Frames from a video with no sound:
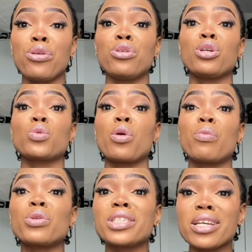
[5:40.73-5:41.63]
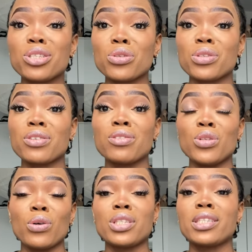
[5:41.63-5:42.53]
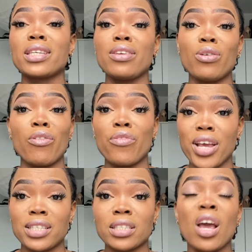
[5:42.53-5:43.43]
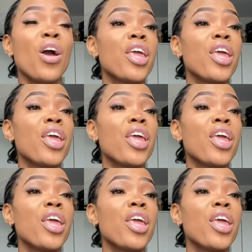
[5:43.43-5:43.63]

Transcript: you just want to protect your face,